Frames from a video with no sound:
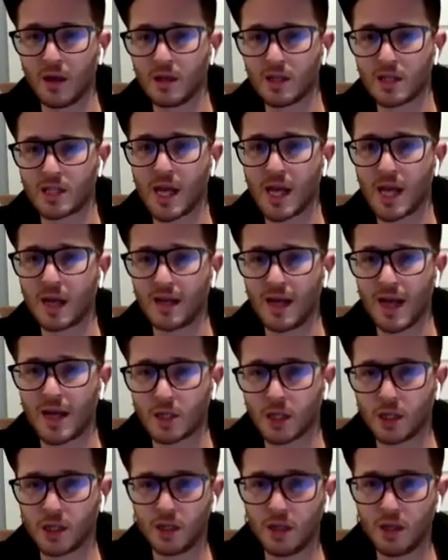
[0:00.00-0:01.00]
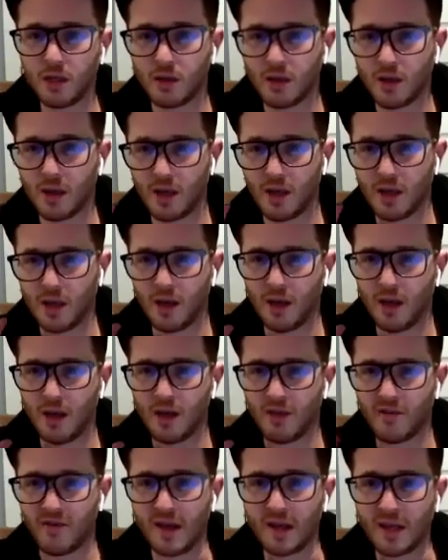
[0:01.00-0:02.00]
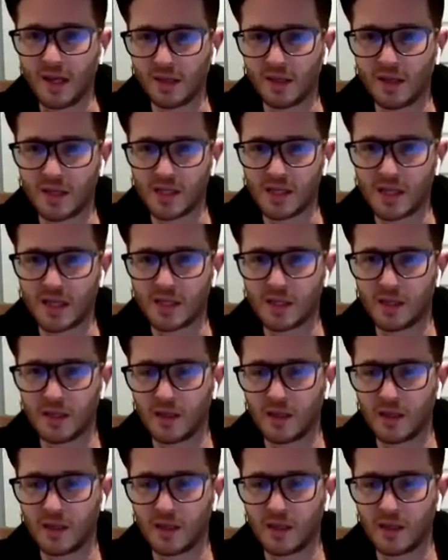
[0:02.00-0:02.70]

psychologically, an event like this